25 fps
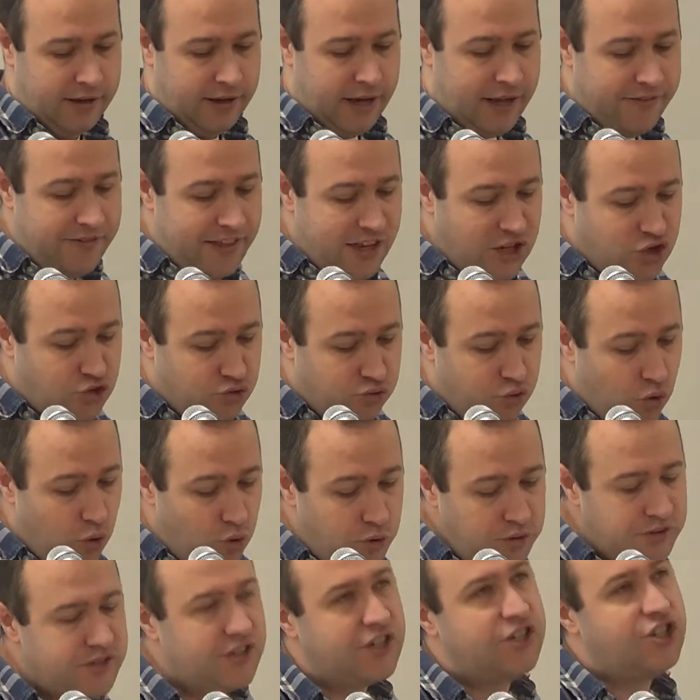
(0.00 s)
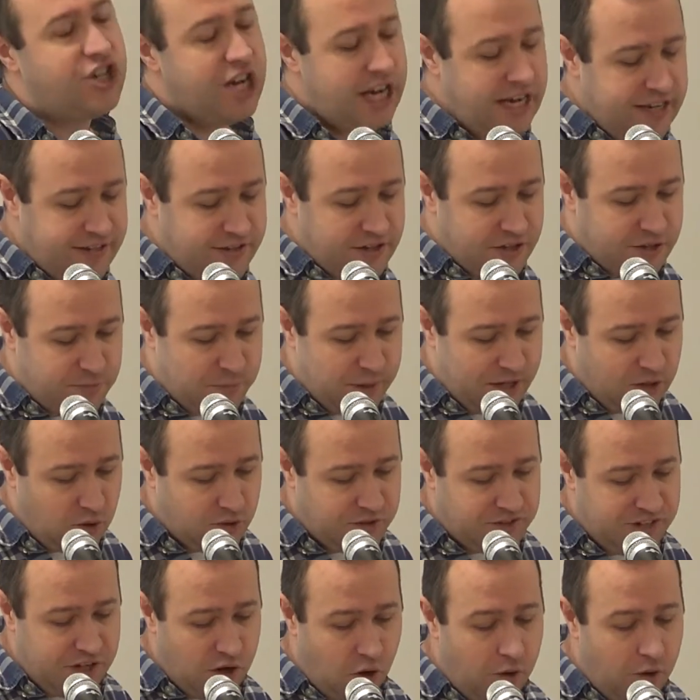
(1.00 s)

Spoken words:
And they're drawn to Jesus because he